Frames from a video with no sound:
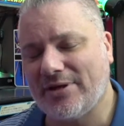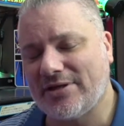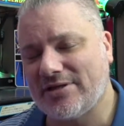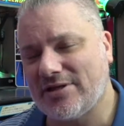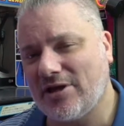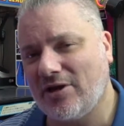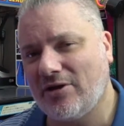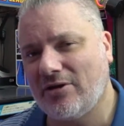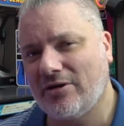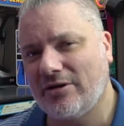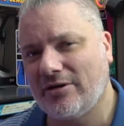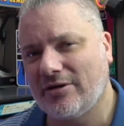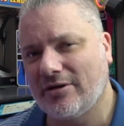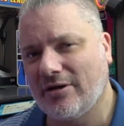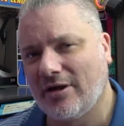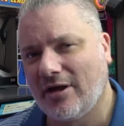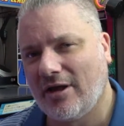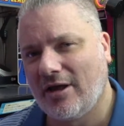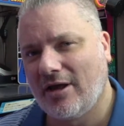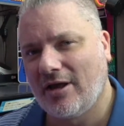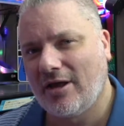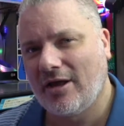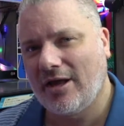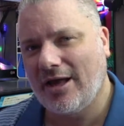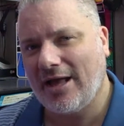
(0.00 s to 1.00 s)
its own
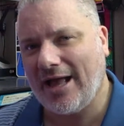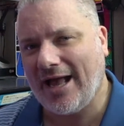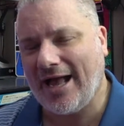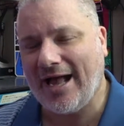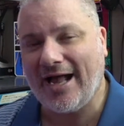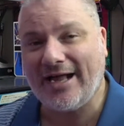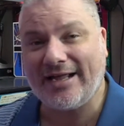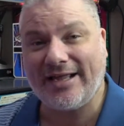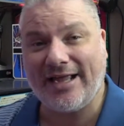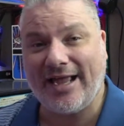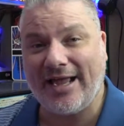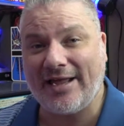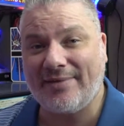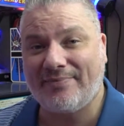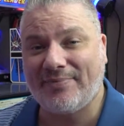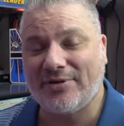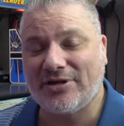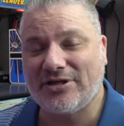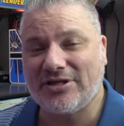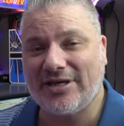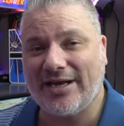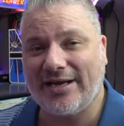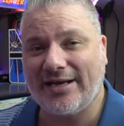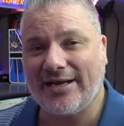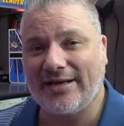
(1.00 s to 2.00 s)
arcade
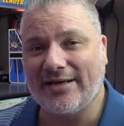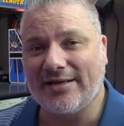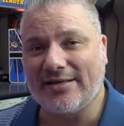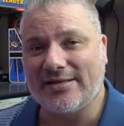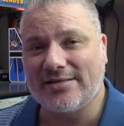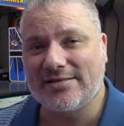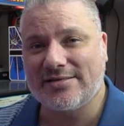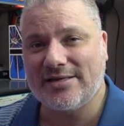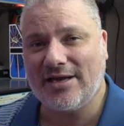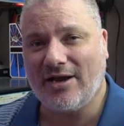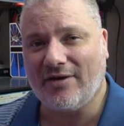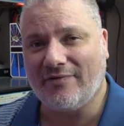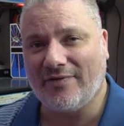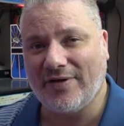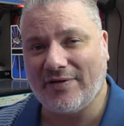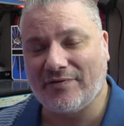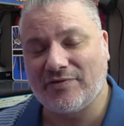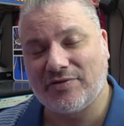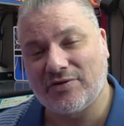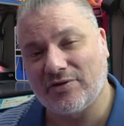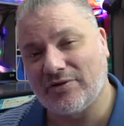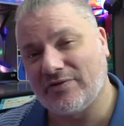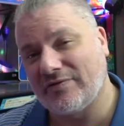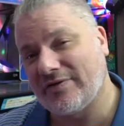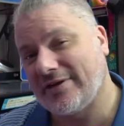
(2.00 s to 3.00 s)
machine in itself. I've
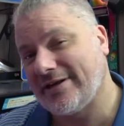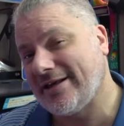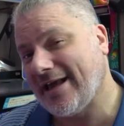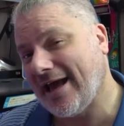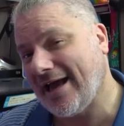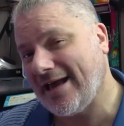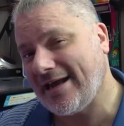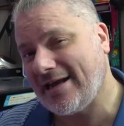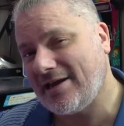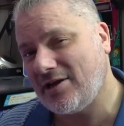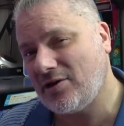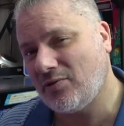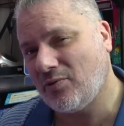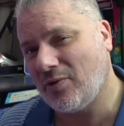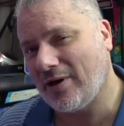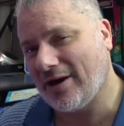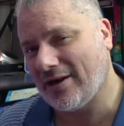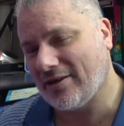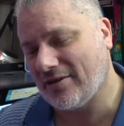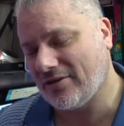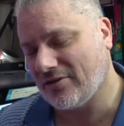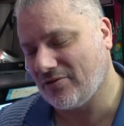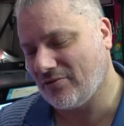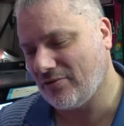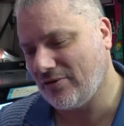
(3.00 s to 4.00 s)
sort of gained
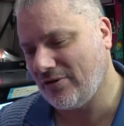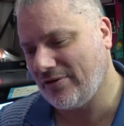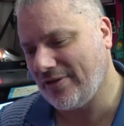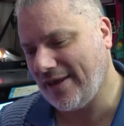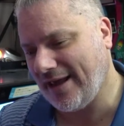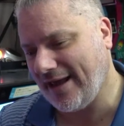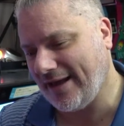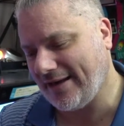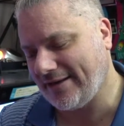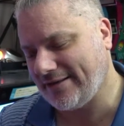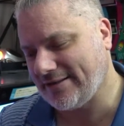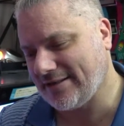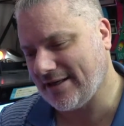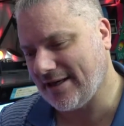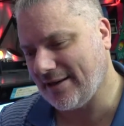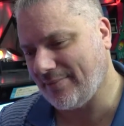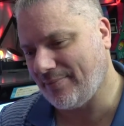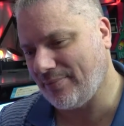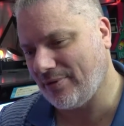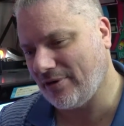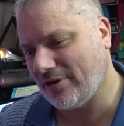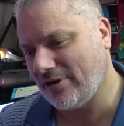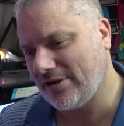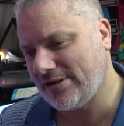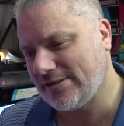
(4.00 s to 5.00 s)
one through that
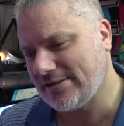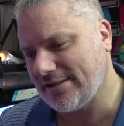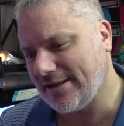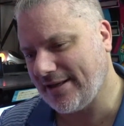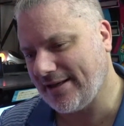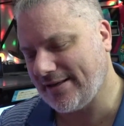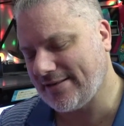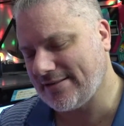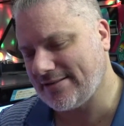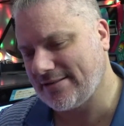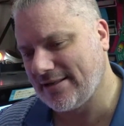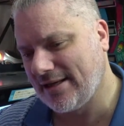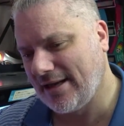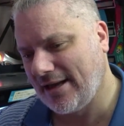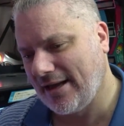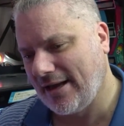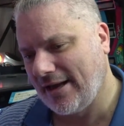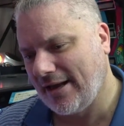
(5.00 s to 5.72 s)
process.